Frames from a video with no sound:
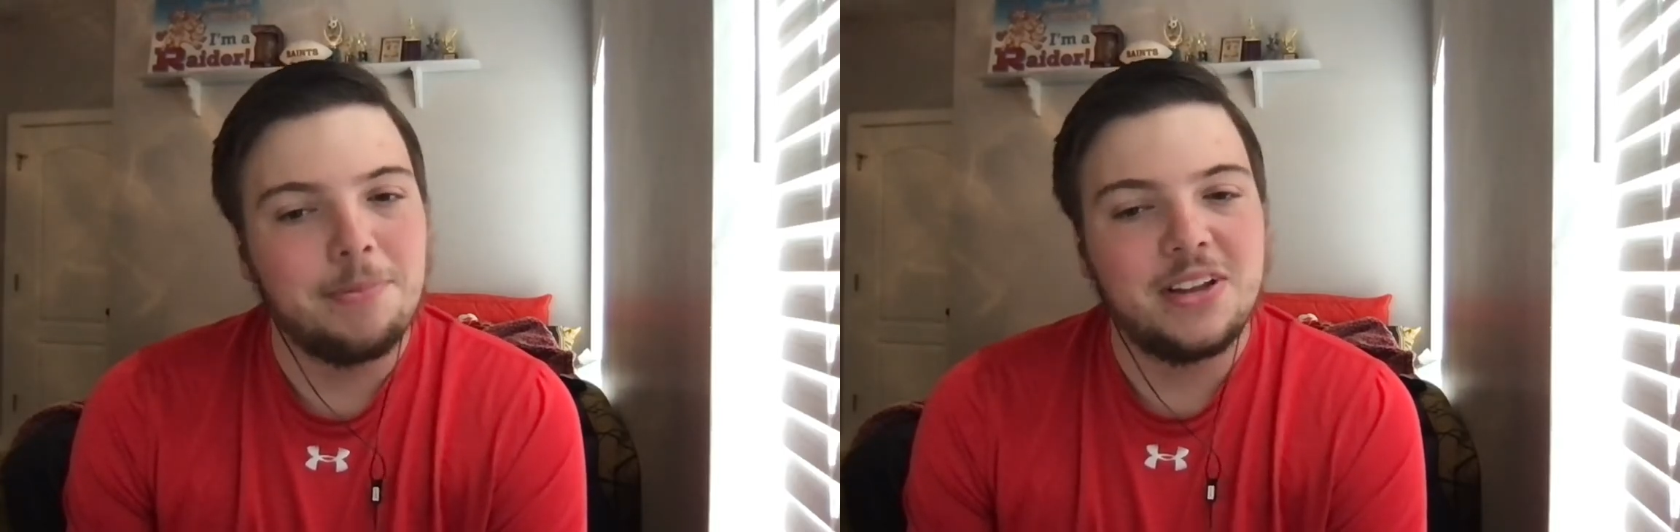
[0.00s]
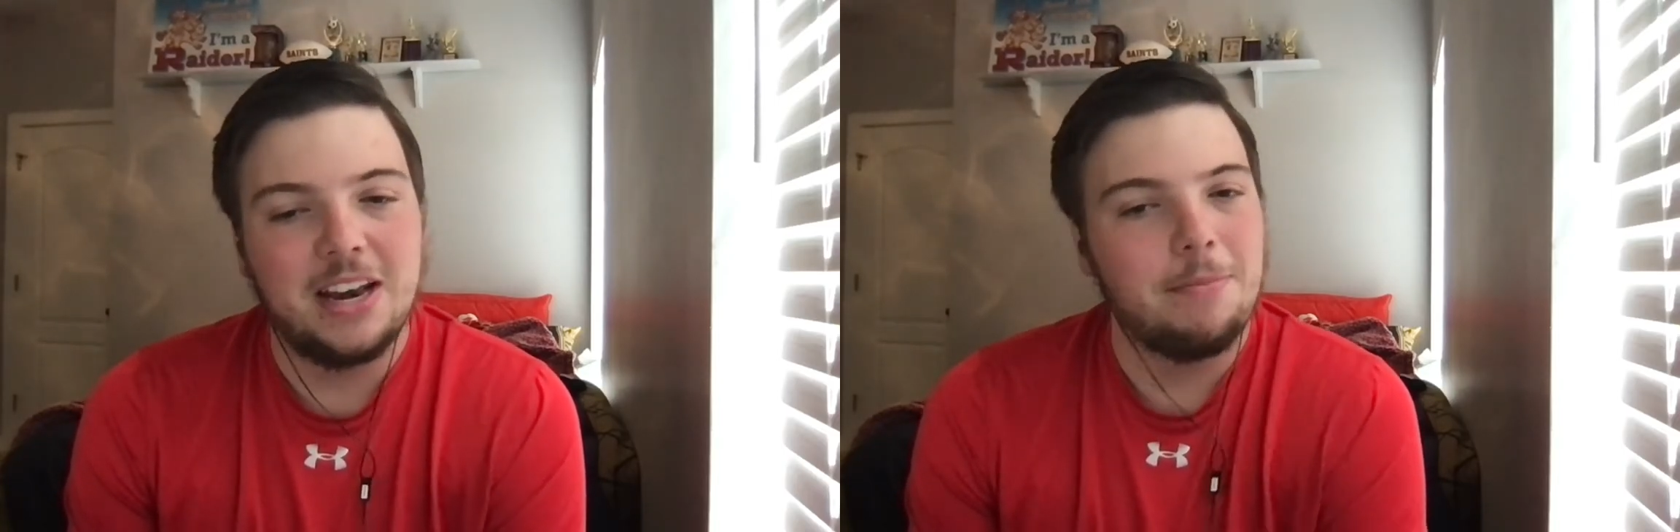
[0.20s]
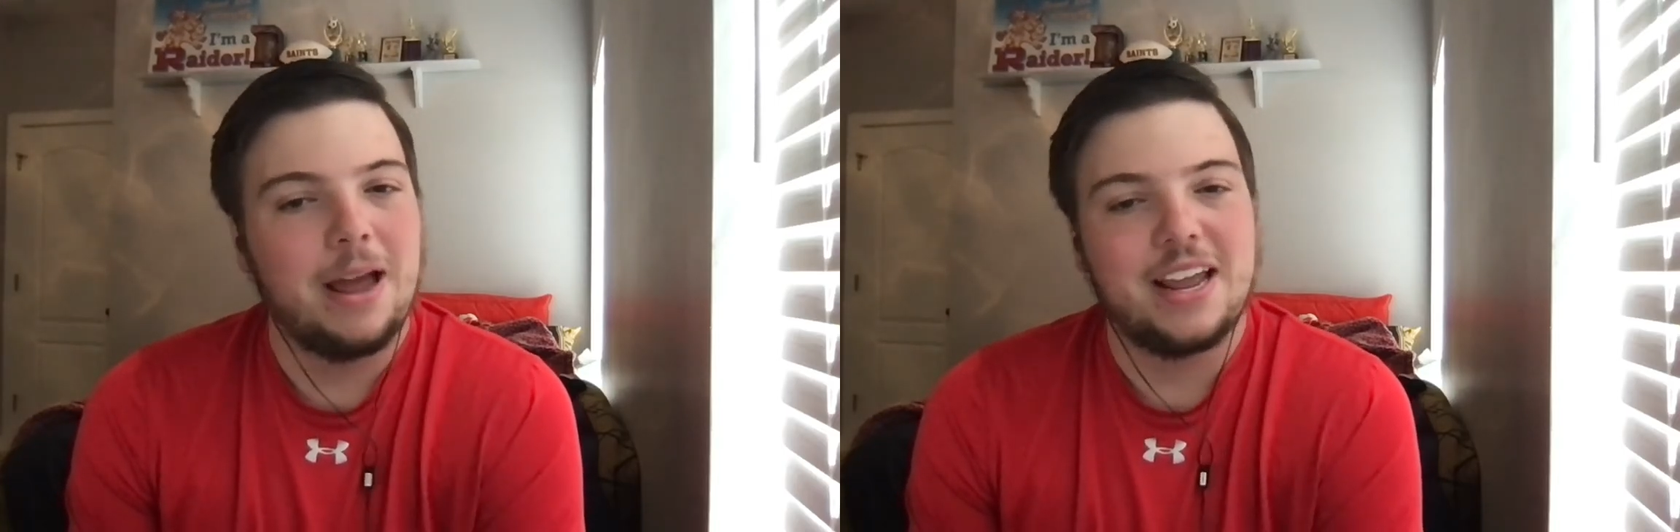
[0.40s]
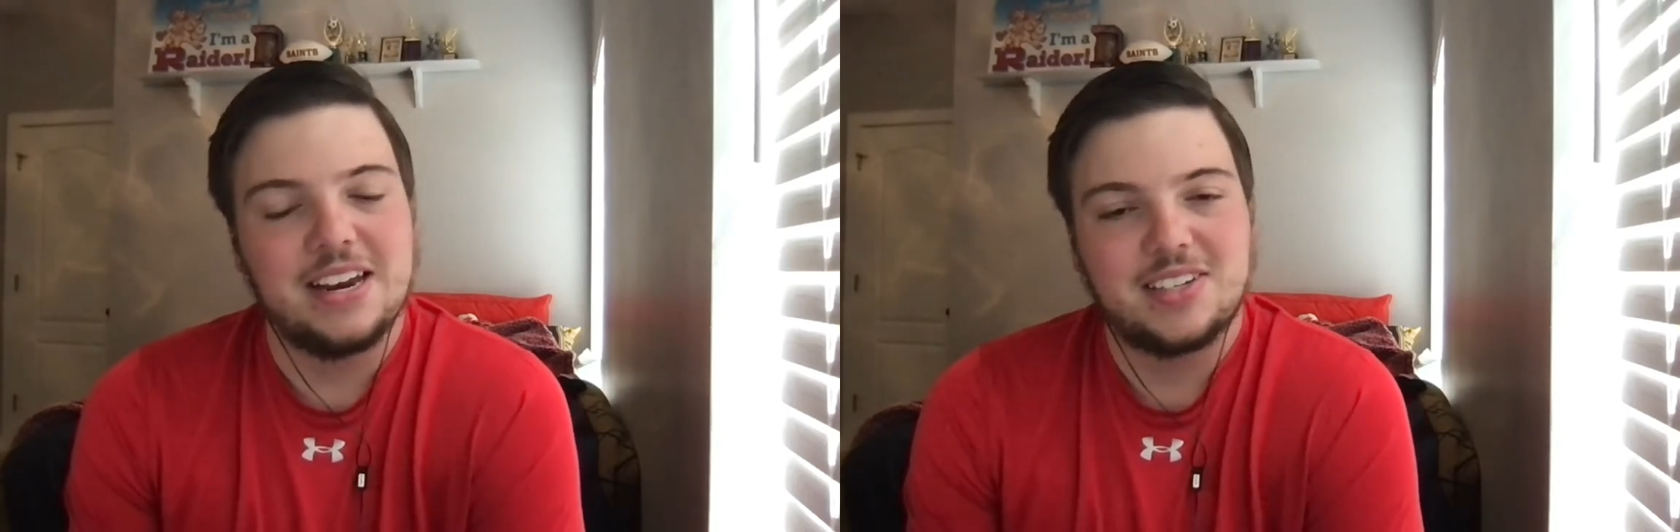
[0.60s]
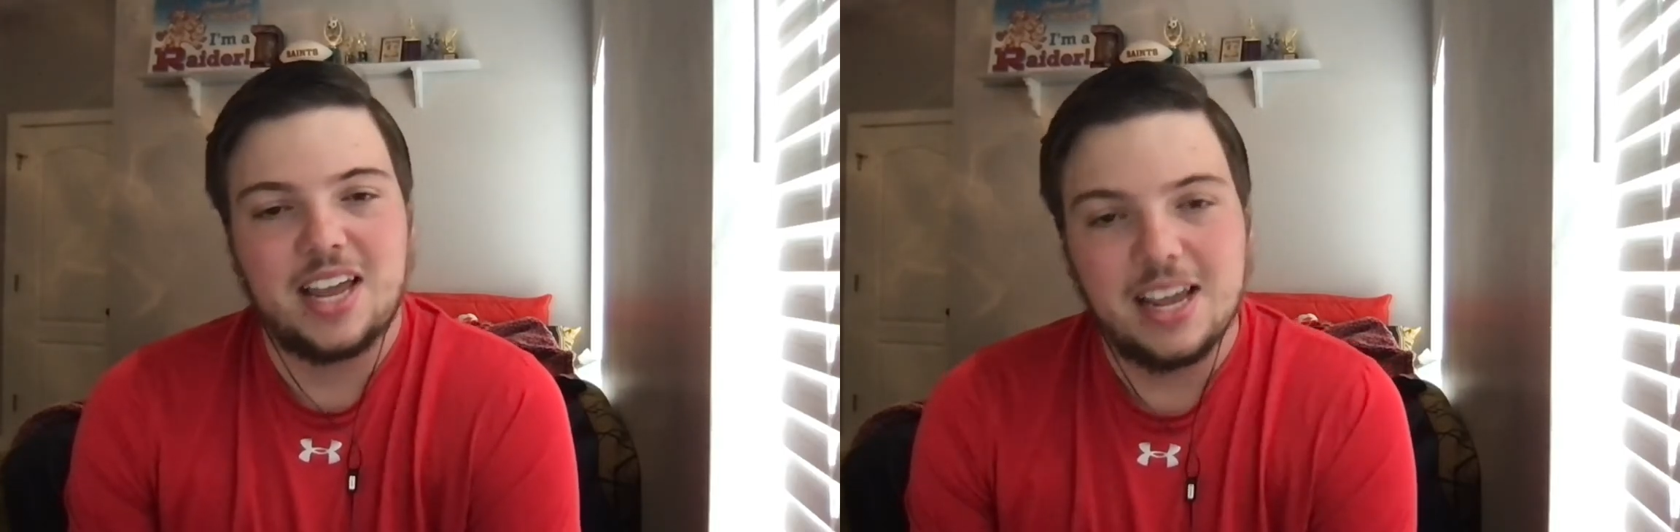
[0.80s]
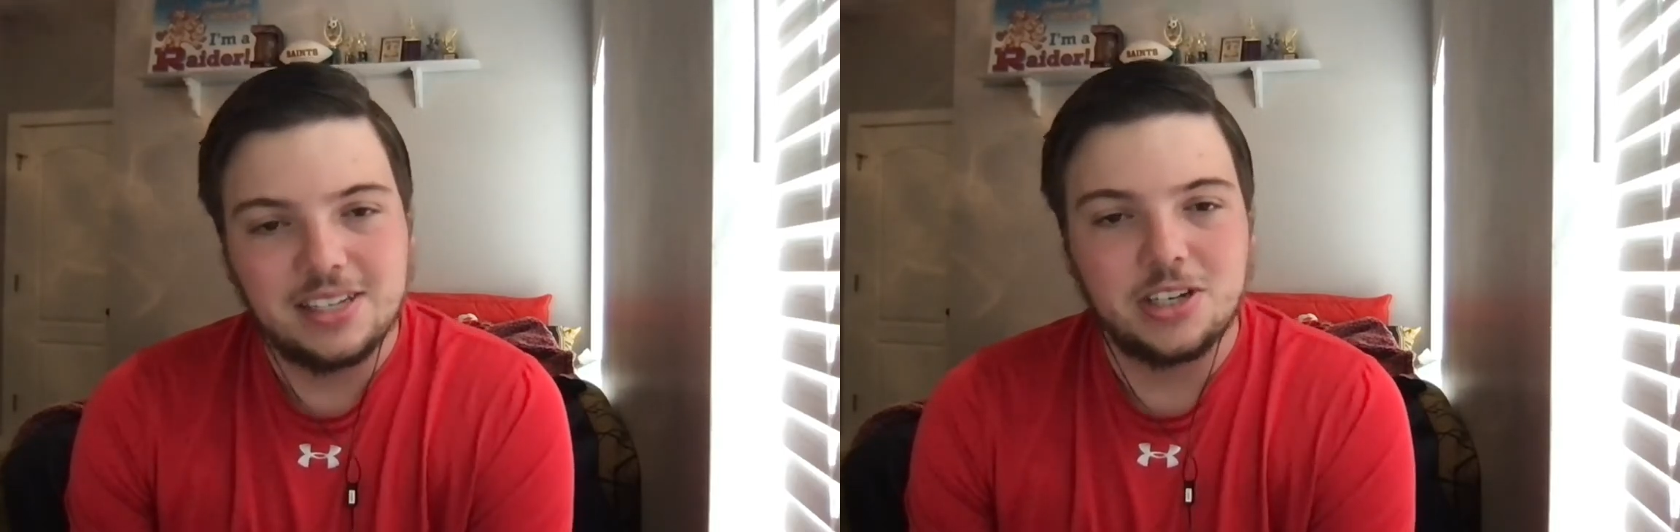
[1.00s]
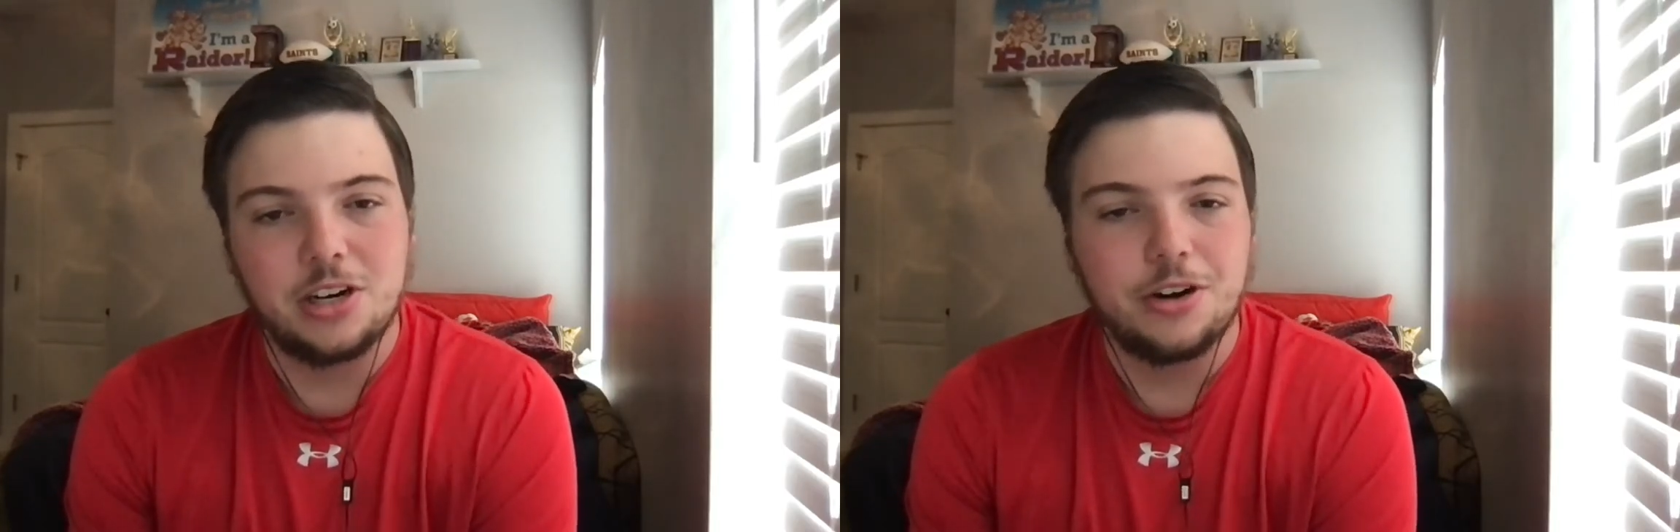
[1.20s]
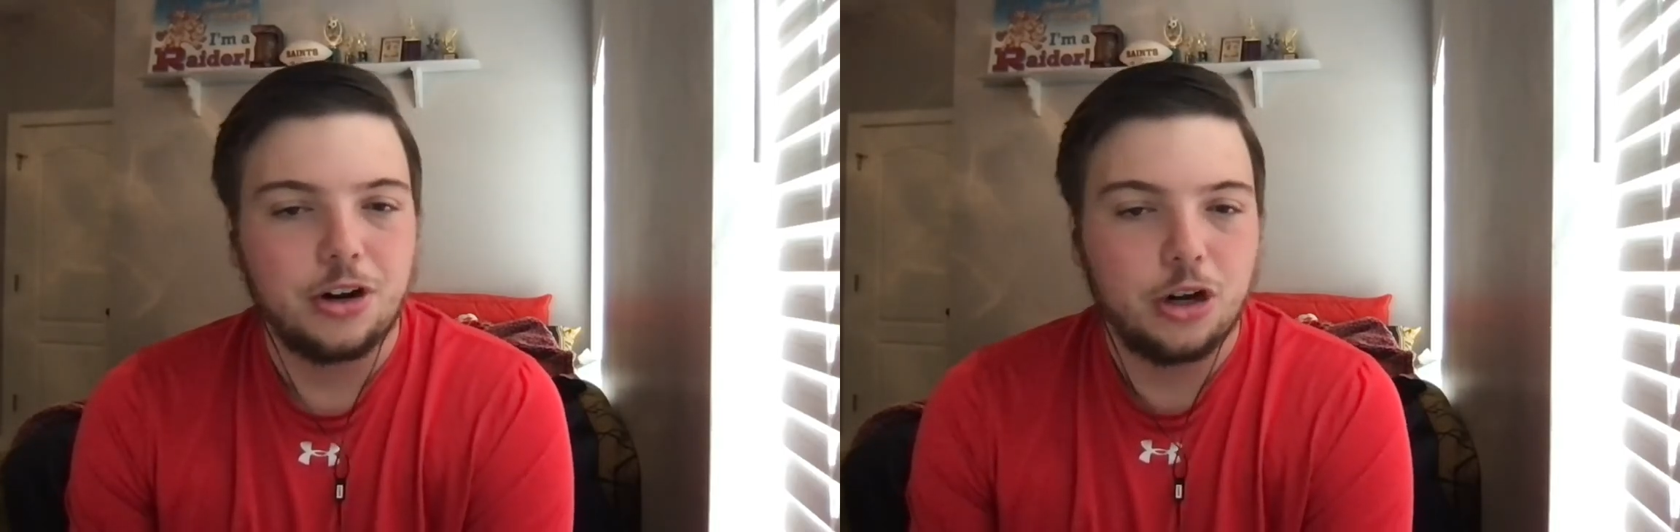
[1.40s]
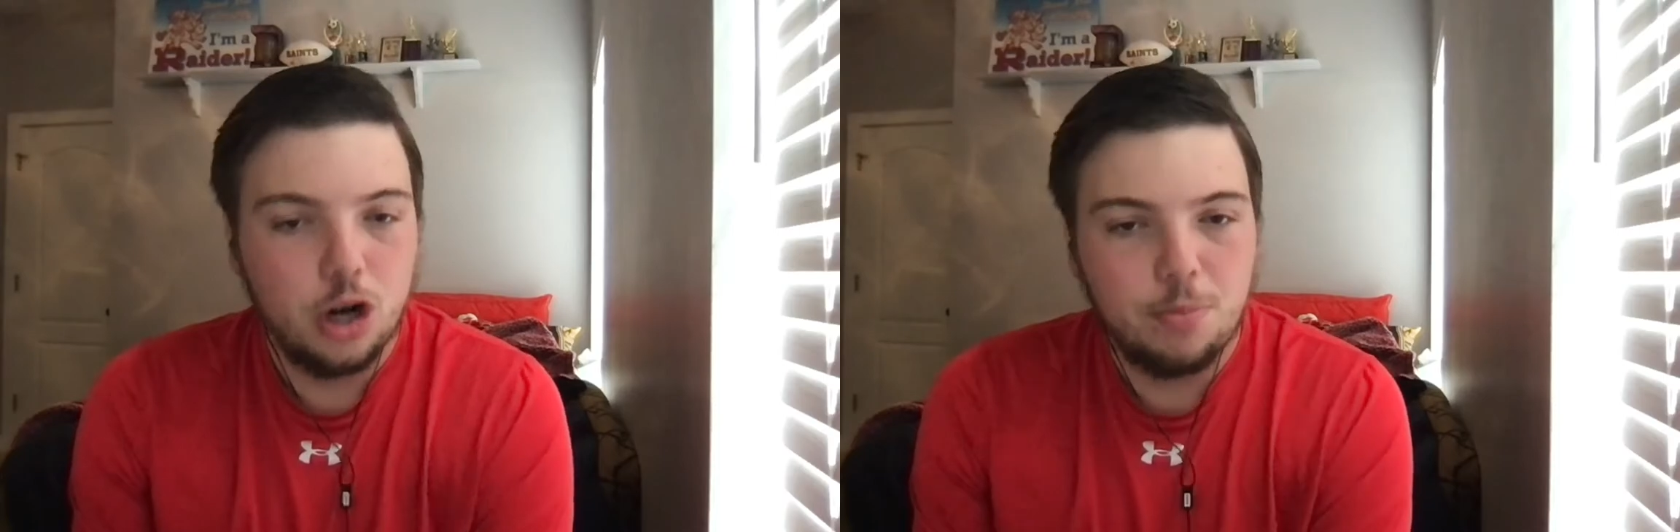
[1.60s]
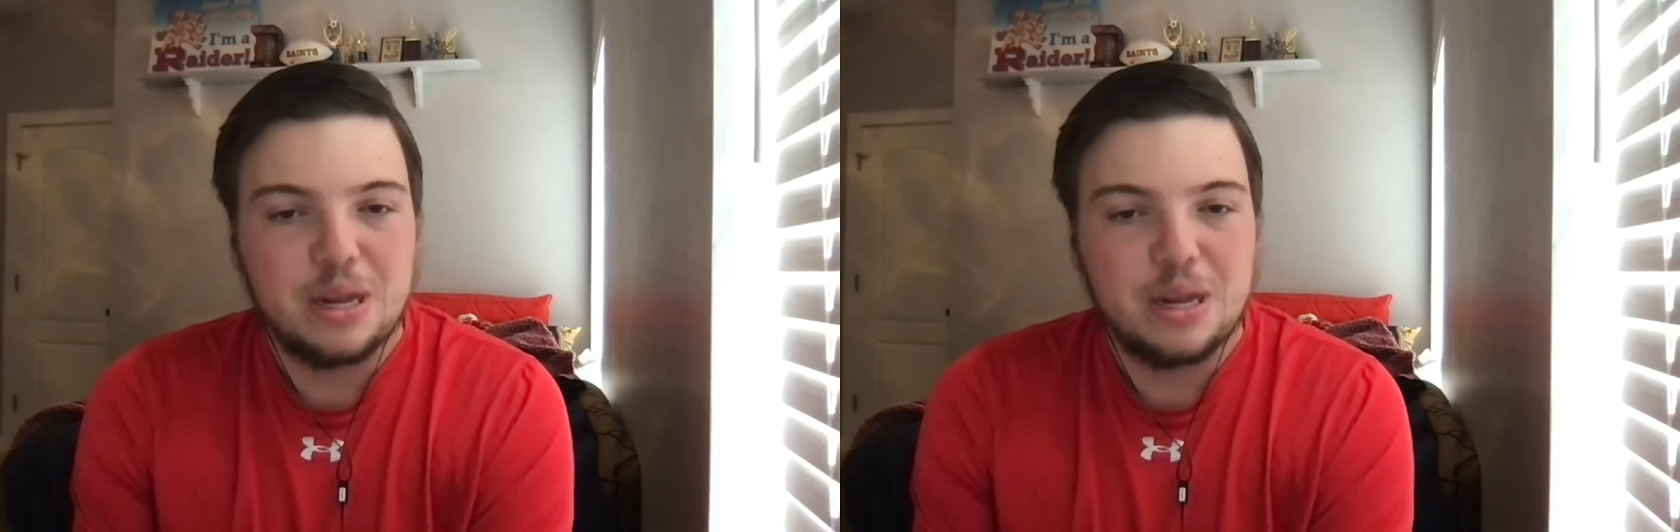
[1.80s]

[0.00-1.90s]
Getting back Enes Kanter could be,